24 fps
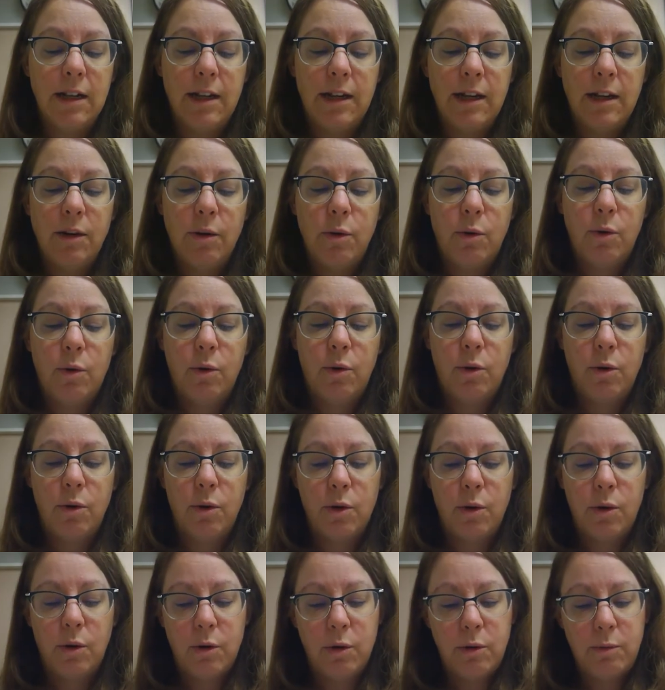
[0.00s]
lit,
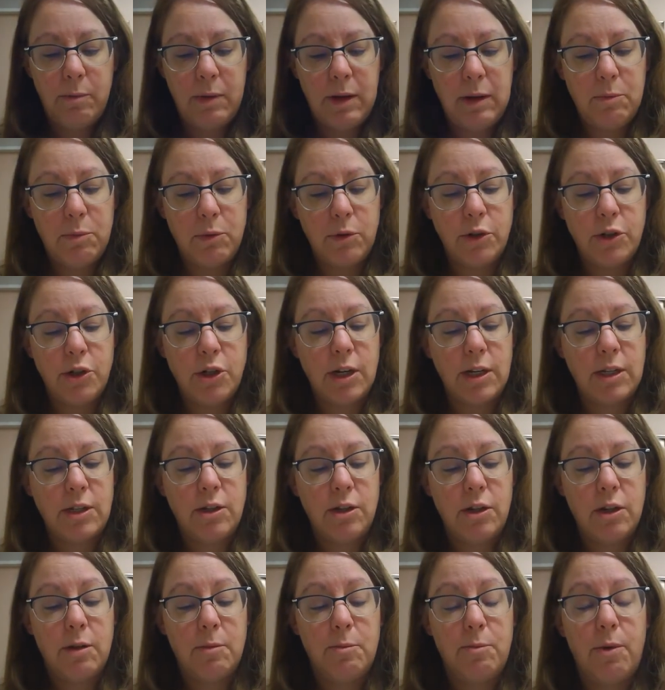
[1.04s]
people just
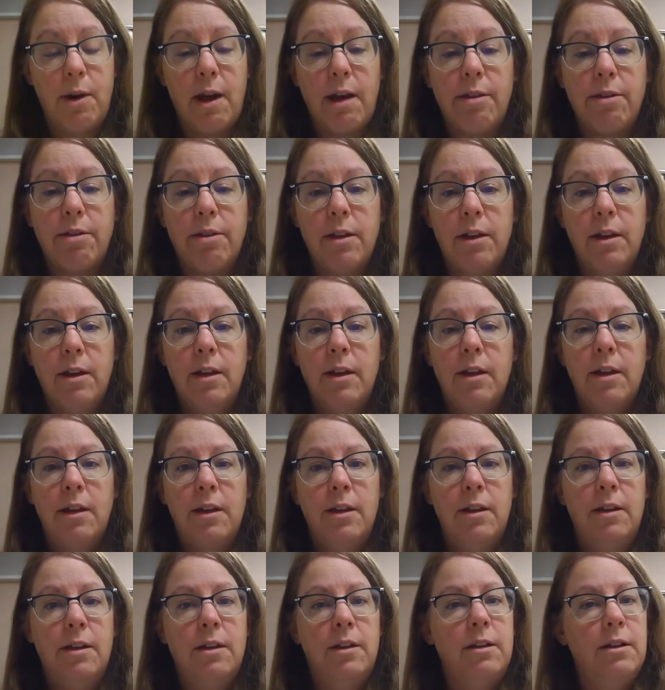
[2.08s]
took a breath
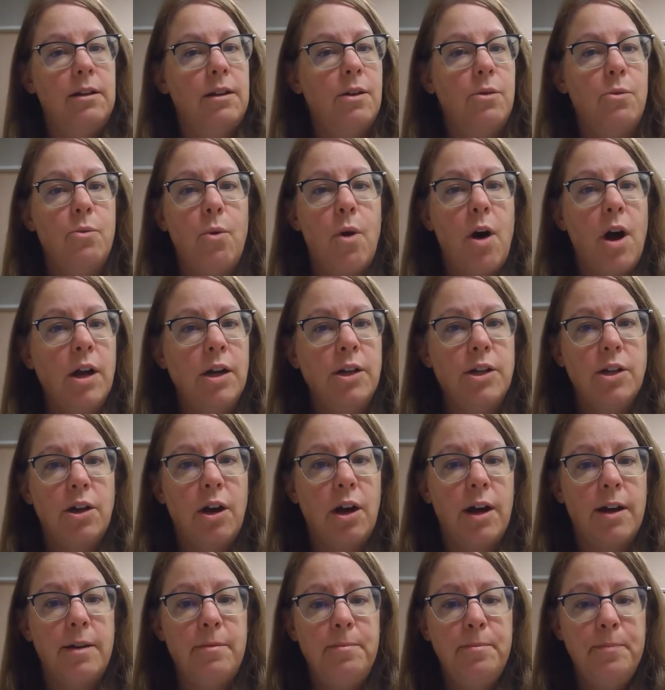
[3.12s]
and walked
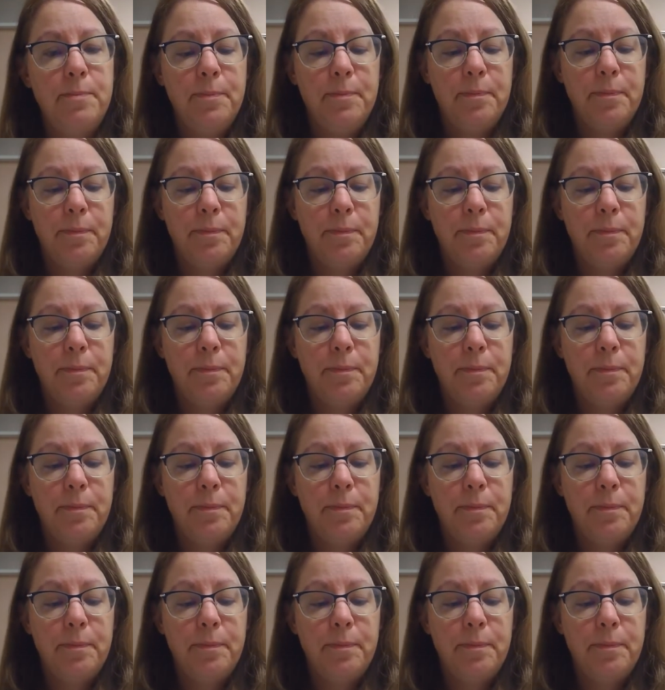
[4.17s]
on.